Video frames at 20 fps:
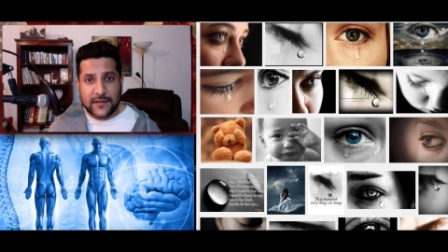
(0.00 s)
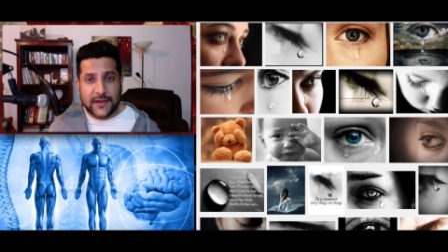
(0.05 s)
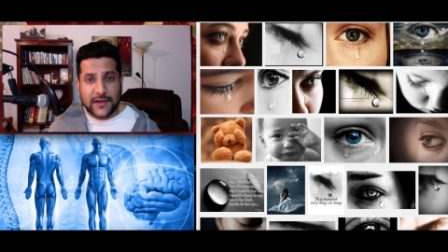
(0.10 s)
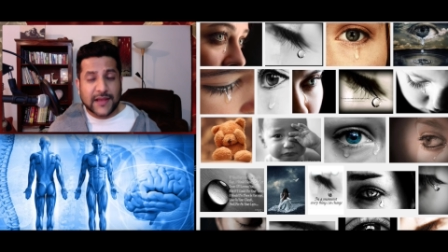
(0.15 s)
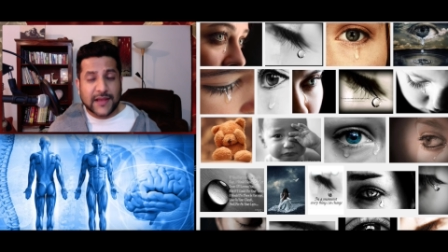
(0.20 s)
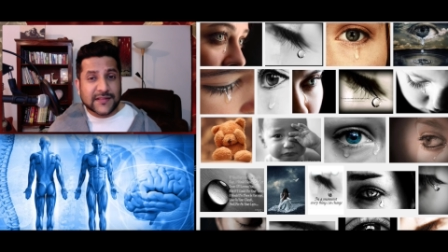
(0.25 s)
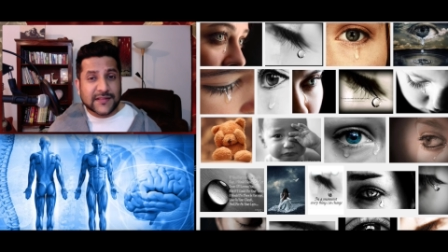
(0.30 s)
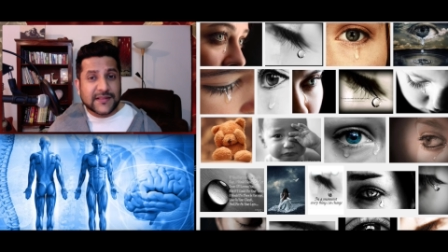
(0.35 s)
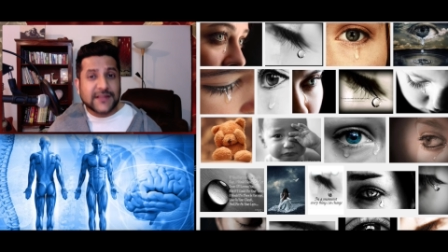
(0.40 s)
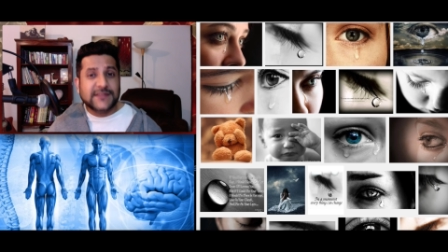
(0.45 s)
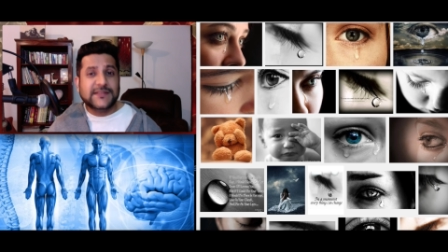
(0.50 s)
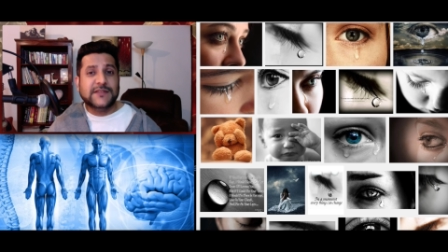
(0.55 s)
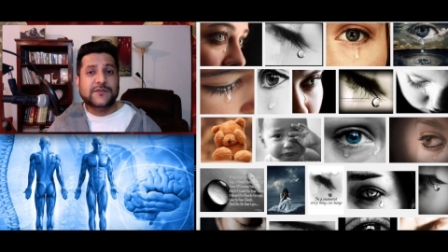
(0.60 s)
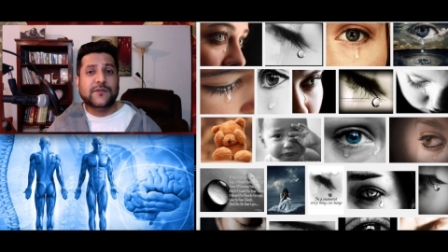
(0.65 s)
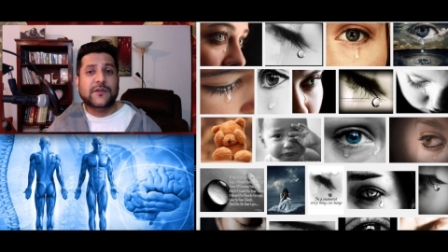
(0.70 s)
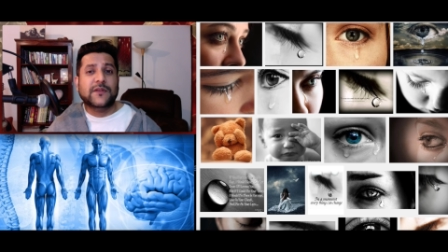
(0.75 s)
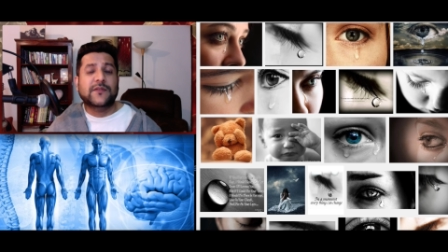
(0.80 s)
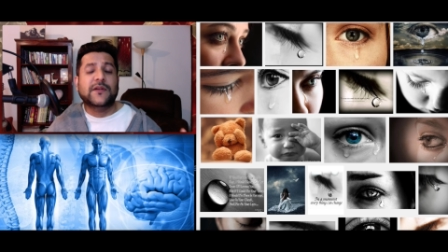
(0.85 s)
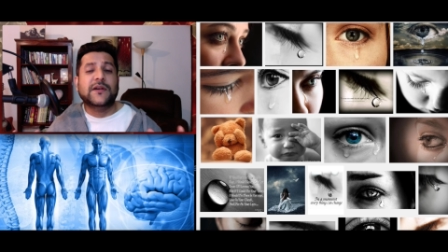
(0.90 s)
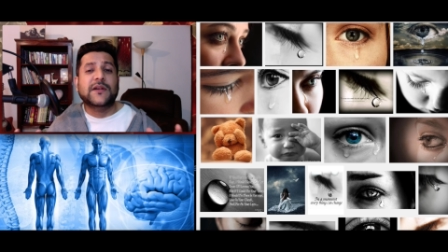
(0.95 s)
And this is one
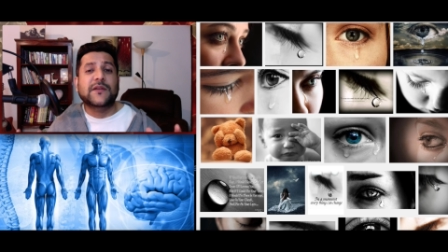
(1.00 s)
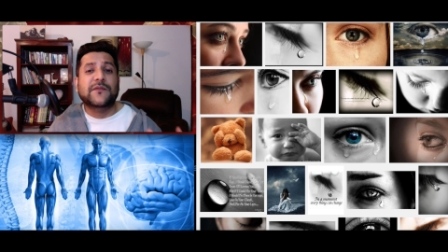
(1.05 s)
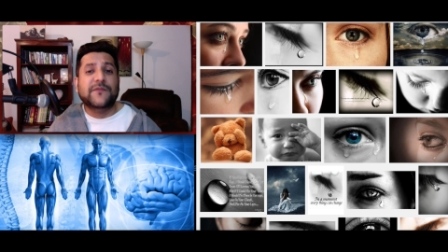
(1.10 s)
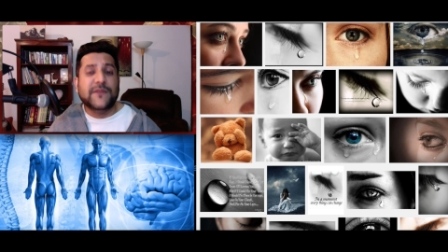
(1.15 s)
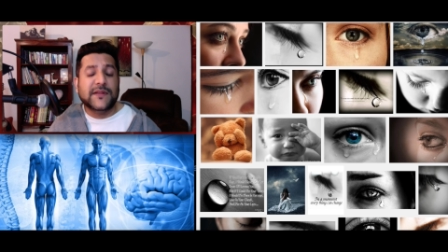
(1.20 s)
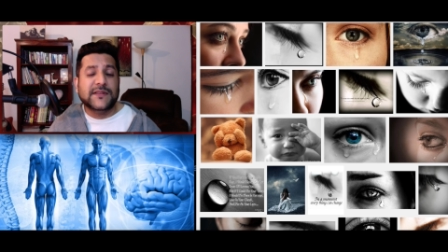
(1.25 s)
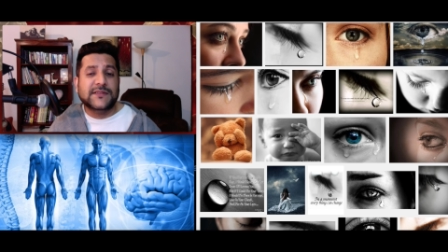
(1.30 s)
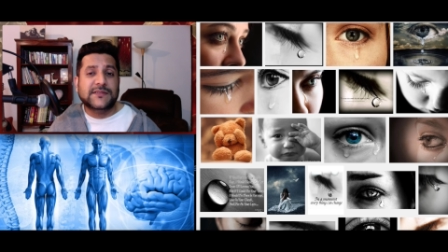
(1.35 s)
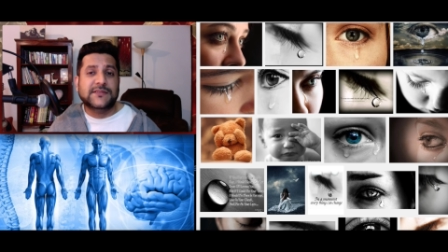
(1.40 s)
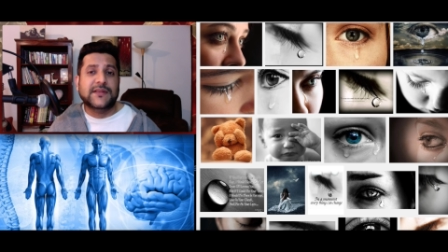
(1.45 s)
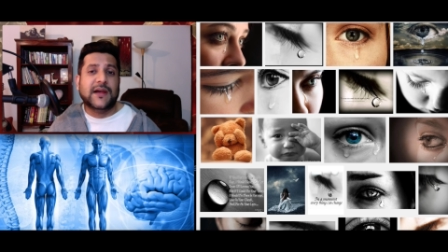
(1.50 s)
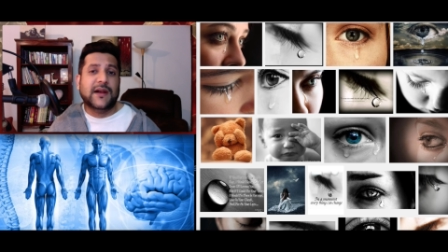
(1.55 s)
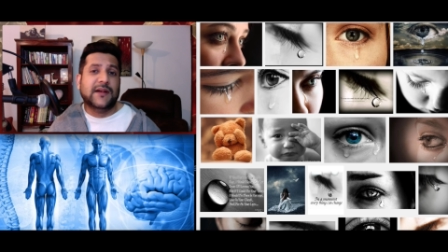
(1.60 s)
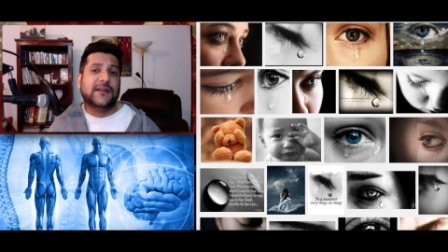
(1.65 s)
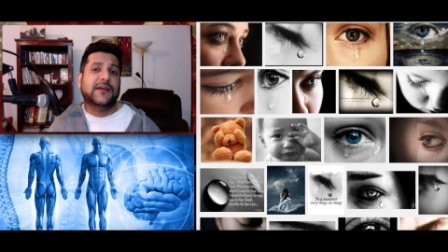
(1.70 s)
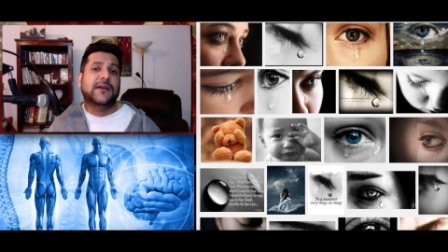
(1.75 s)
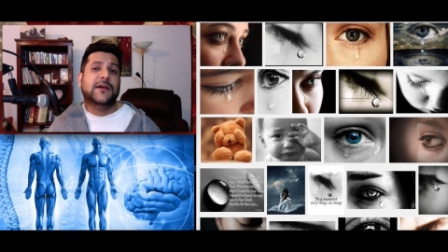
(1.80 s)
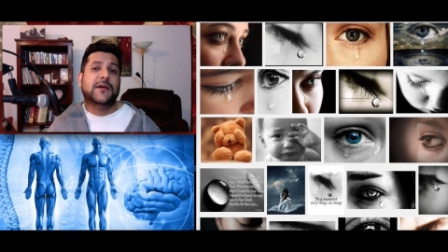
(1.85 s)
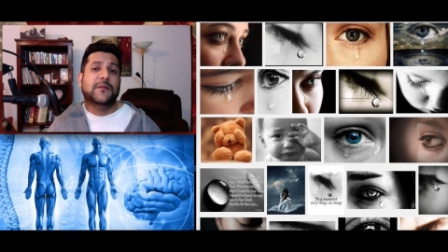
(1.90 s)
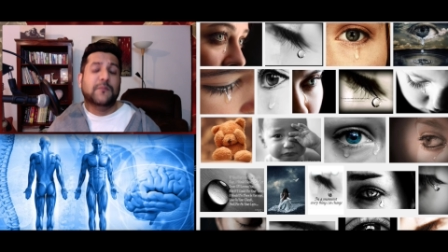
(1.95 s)
of the defense that
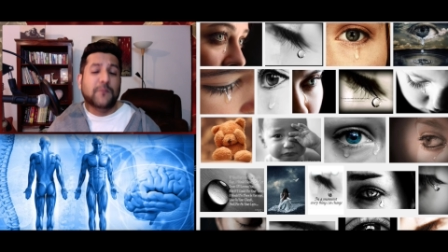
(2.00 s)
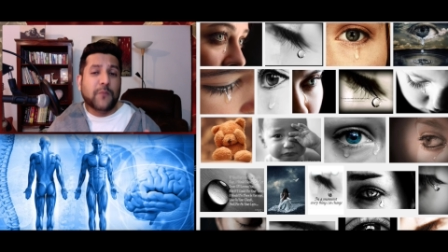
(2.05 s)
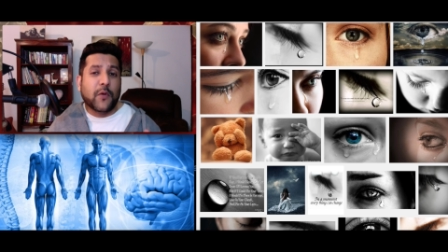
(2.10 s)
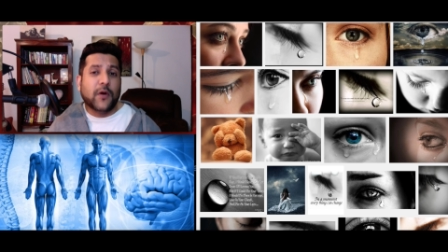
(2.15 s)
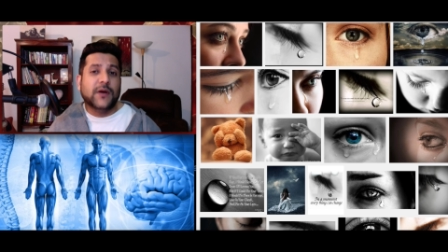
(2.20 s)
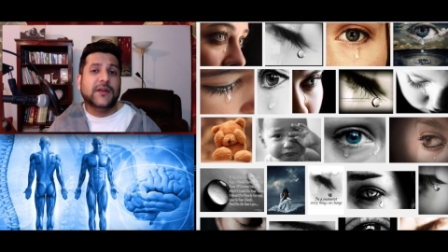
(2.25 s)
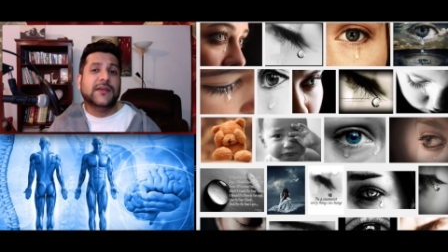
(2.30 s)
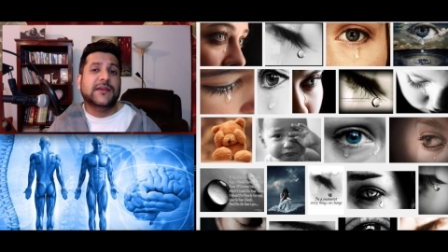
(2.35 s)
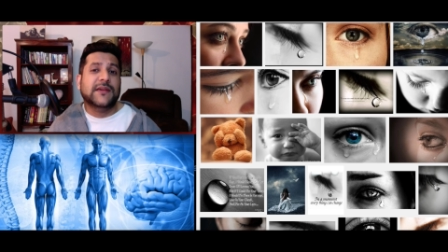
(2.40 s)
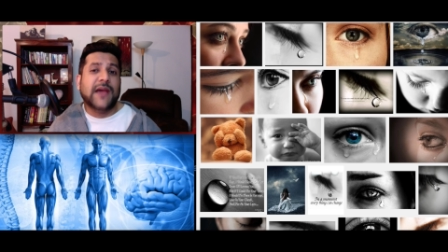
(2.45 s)
body